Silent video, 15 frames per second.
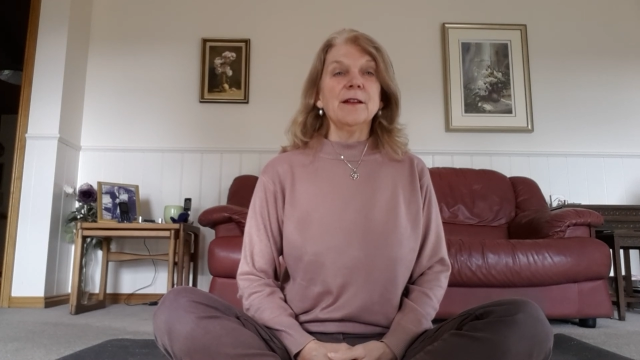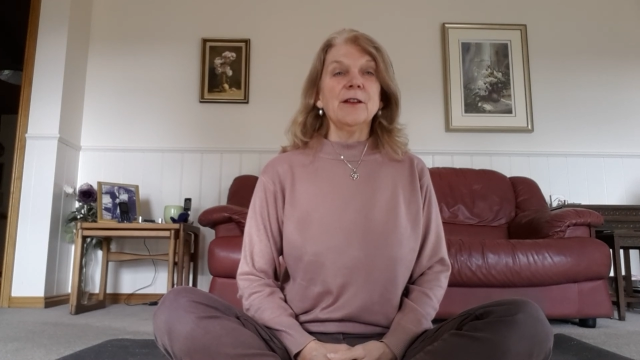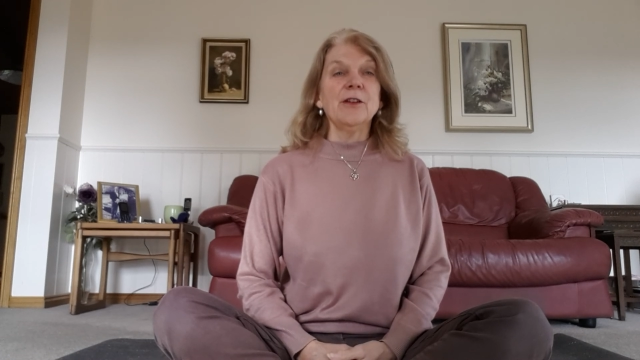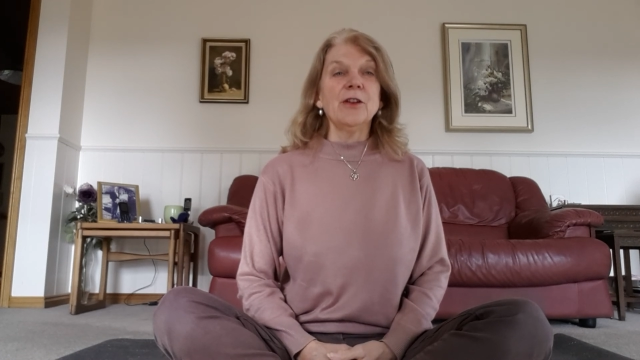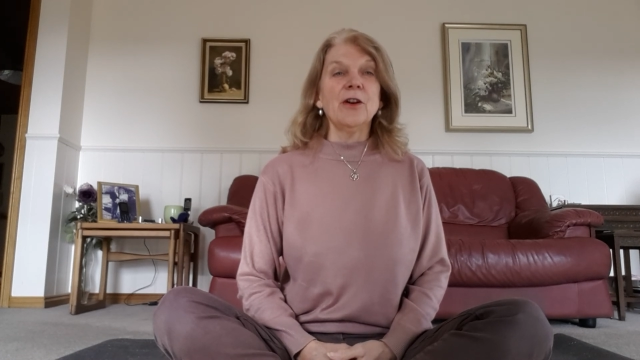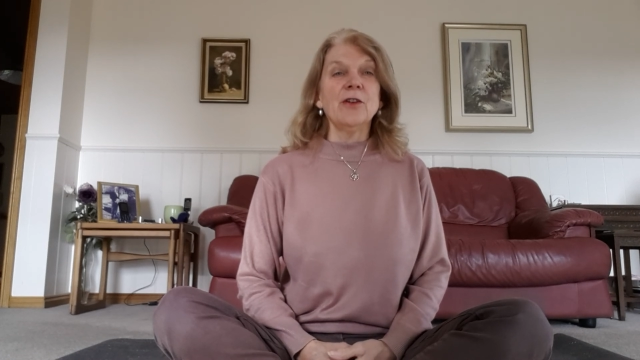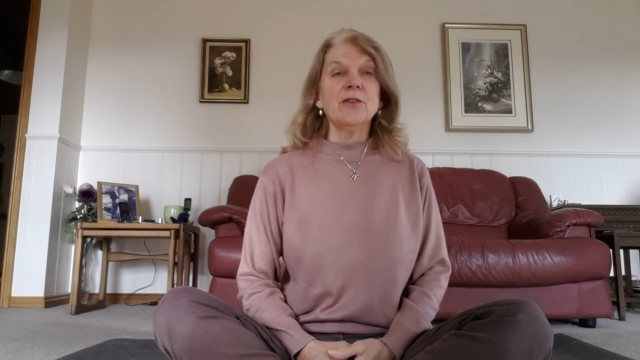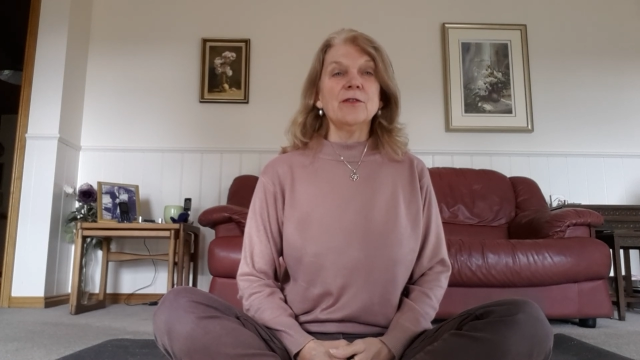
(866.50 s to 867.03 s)

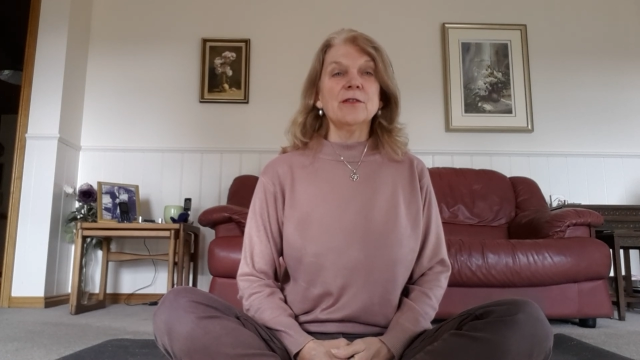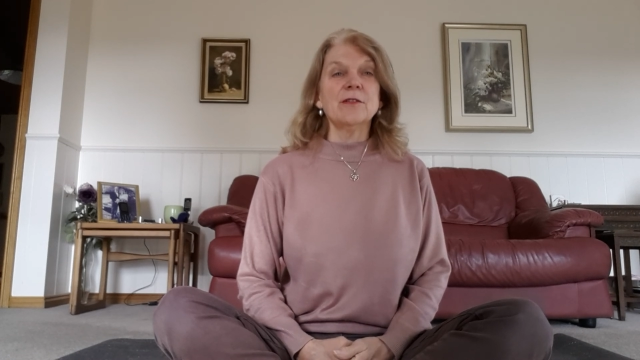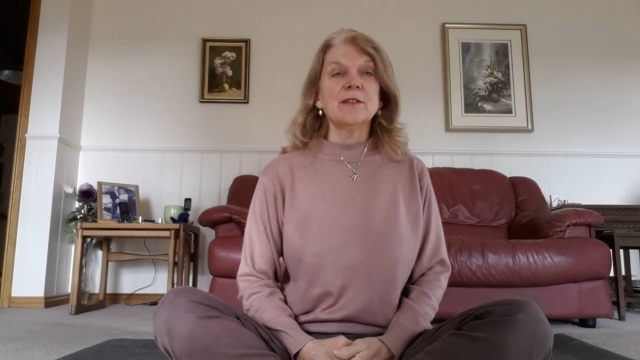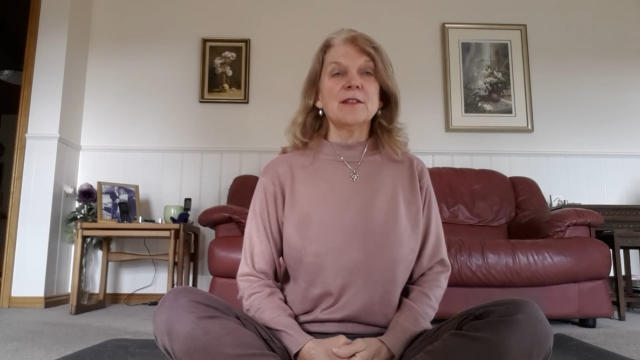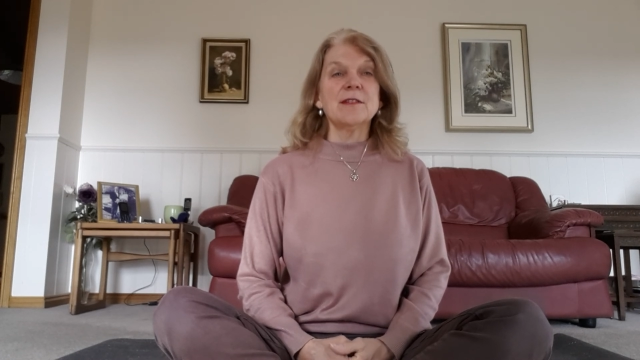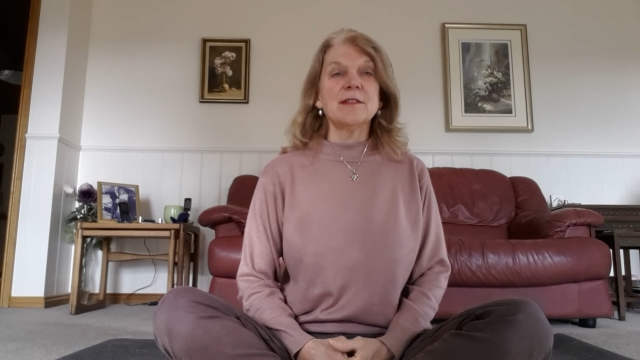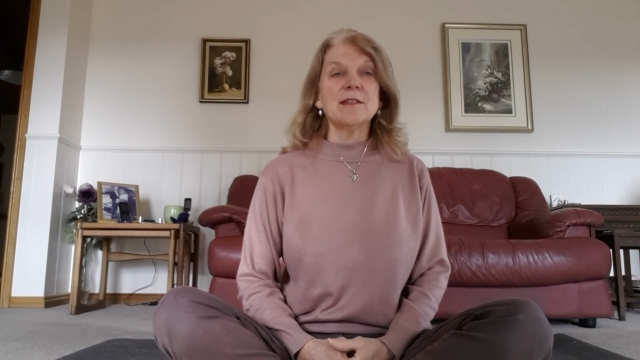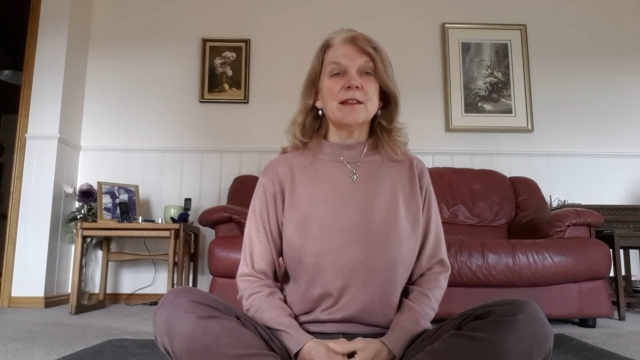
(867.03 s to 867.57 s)
And know that
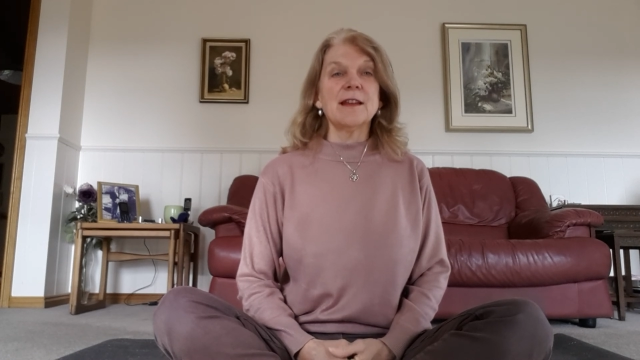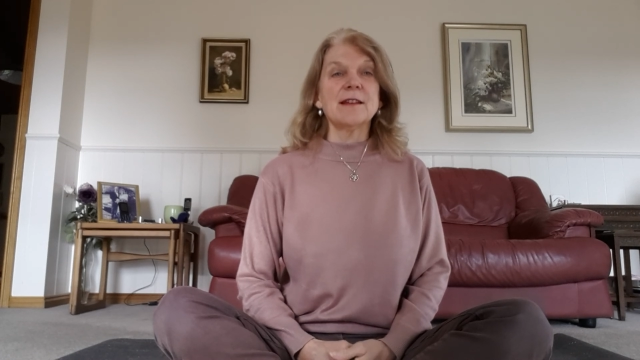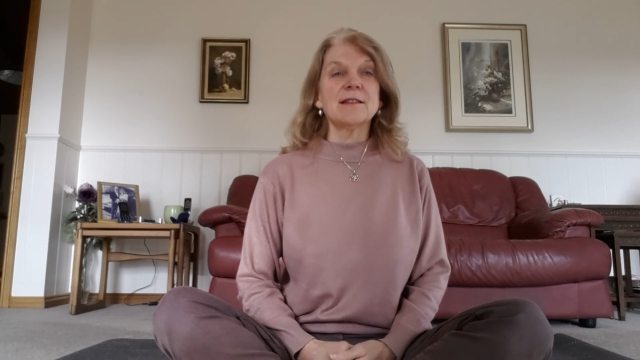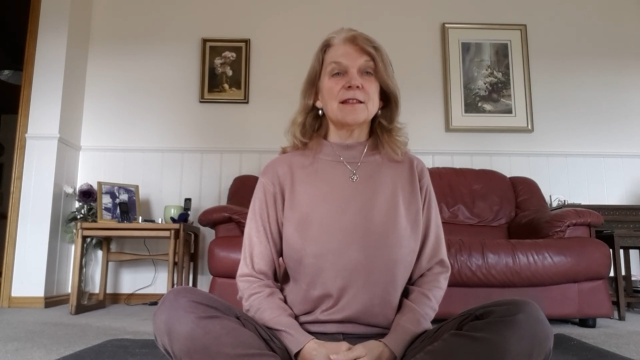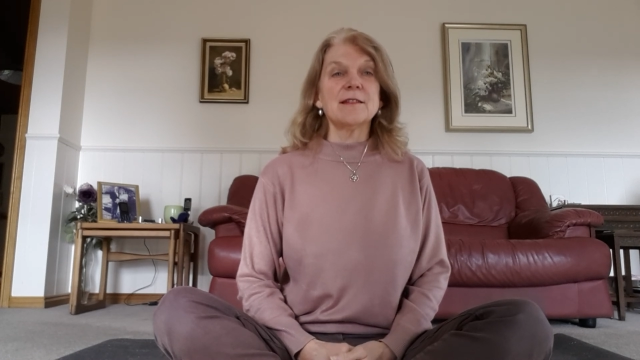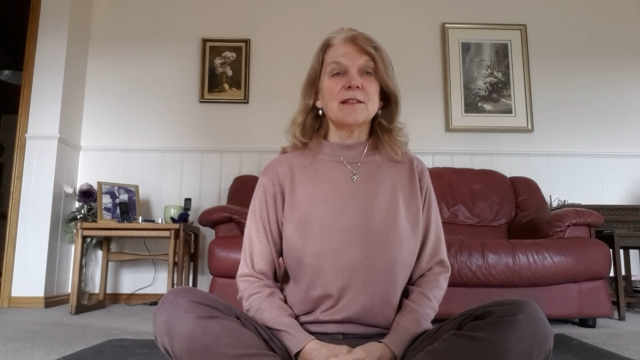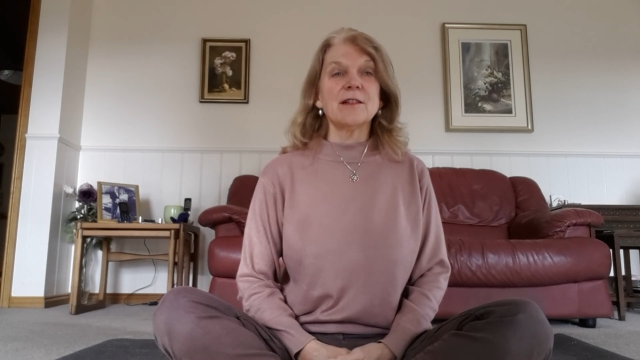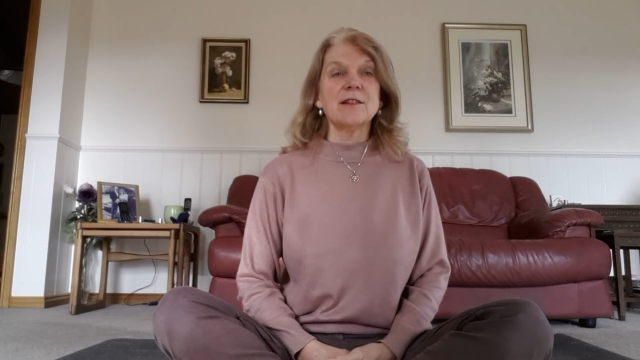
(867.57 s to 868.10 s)
this is an
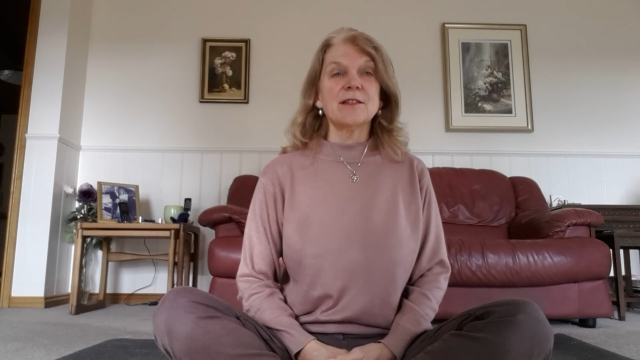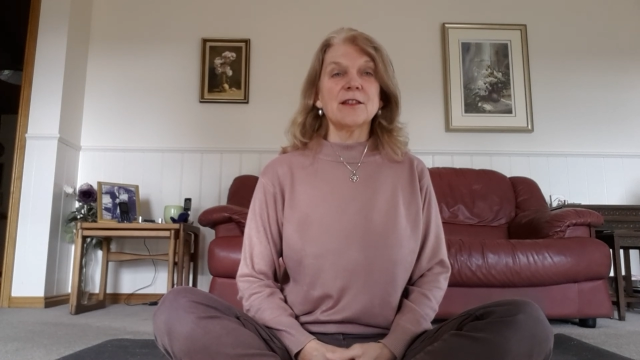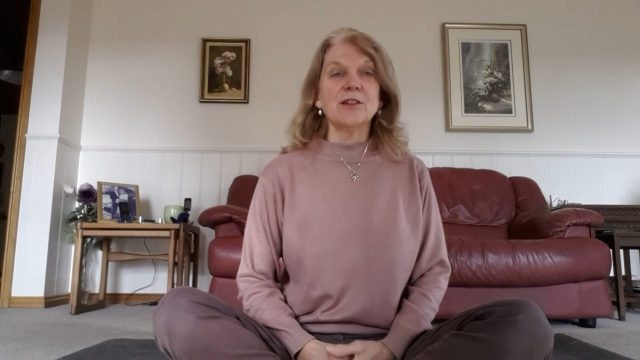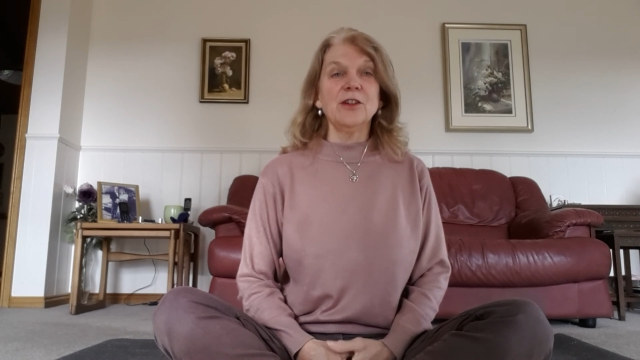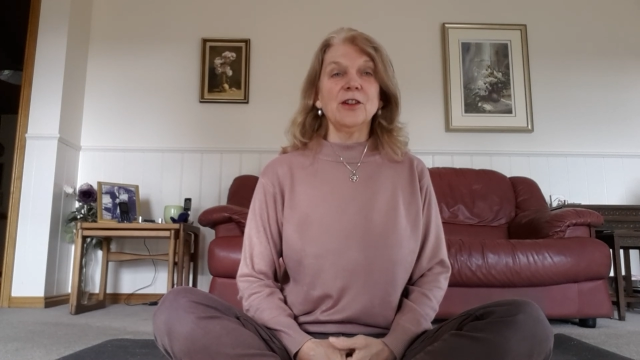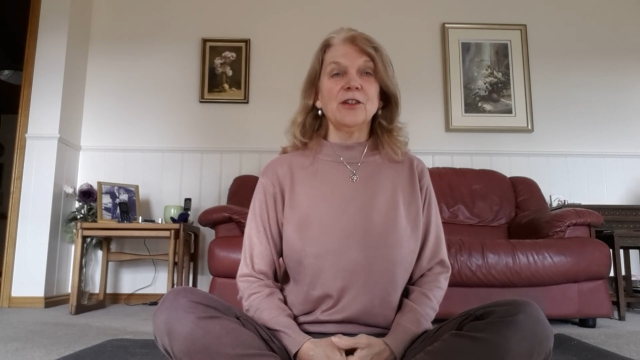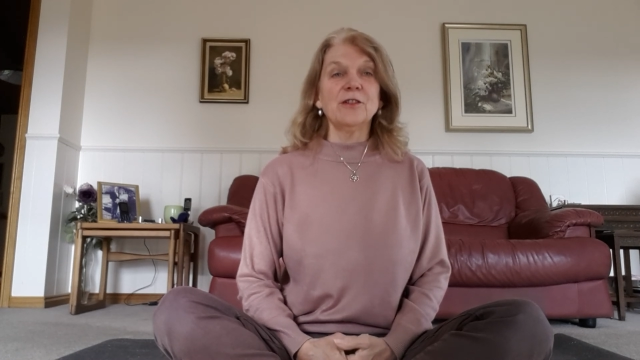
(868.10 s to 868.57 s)
exercise that you